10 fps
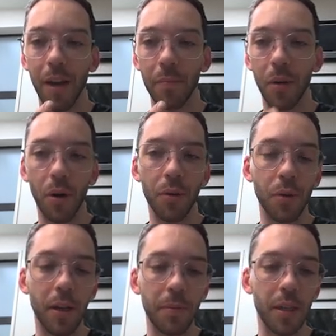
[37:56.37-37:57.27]

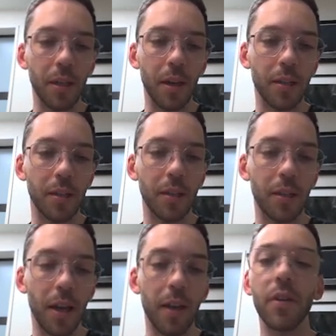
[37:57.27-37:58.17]
Mucosal
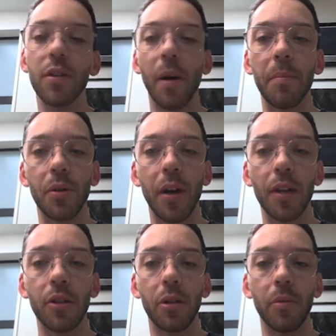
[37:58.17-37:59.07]
SCC, even squamous cell
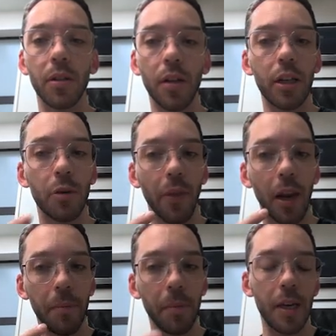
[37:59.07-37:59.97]
carcinoma in situ on the
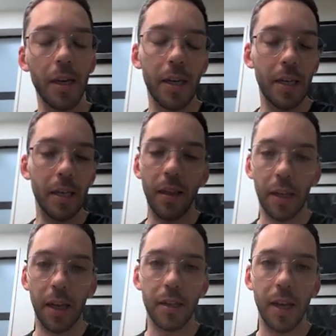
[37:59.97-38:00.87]
lip,
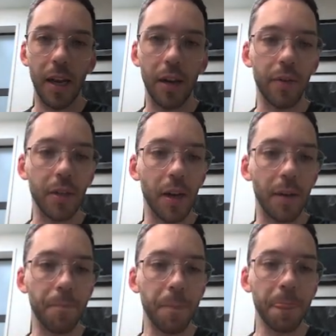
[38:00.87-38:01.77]
that gets cut out every
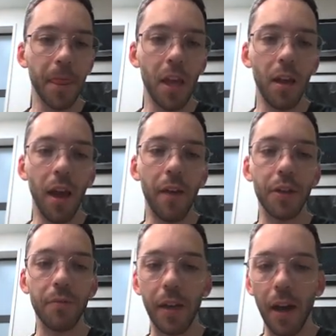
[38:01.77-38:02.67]
time. If
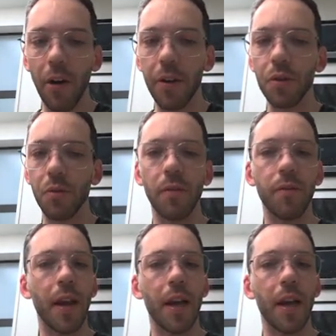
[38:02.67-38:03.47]
it's recurrent or if it